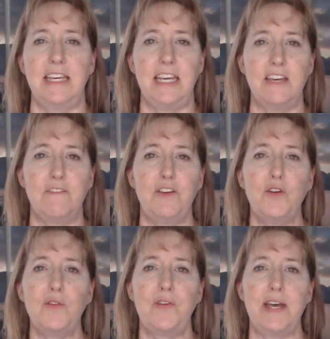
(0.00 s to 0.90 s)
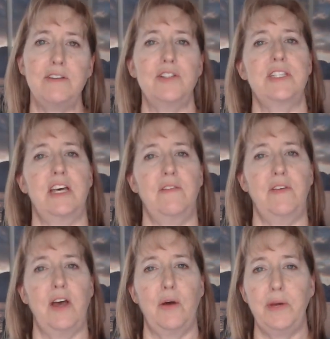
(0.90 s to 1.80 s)
If you found yourself
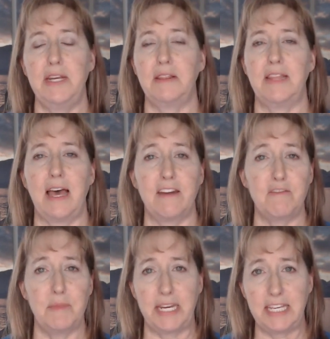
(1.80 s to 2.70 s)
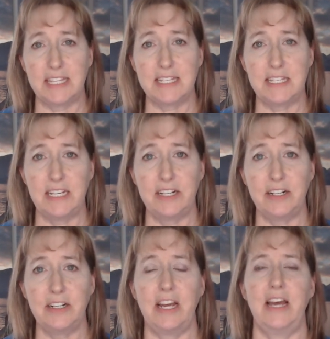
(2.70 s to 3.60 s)
owing a lot of money this
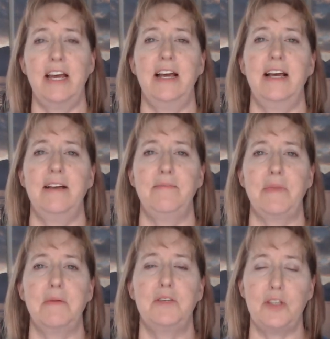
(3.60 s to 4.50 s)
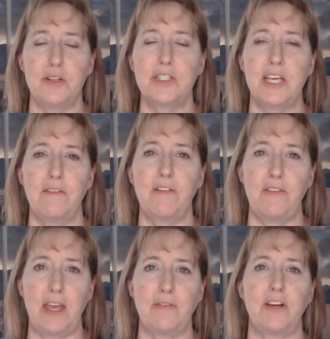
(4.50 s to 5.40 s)
year, do yourself a
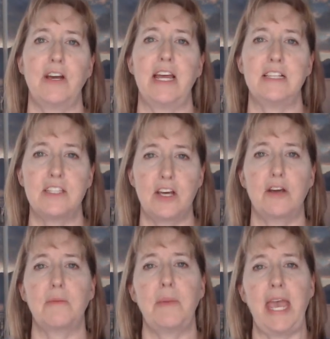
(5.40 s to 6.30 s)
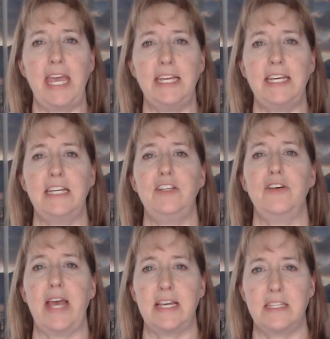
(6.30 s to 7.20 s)
favor and start paying in
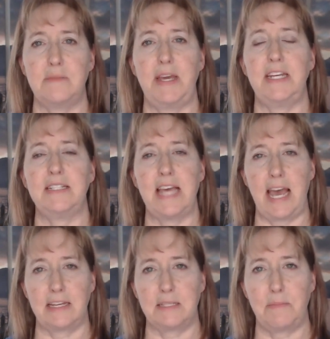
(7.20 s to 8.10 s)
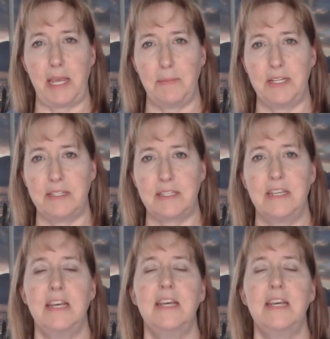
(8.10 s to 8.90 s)
your estimated tax payments.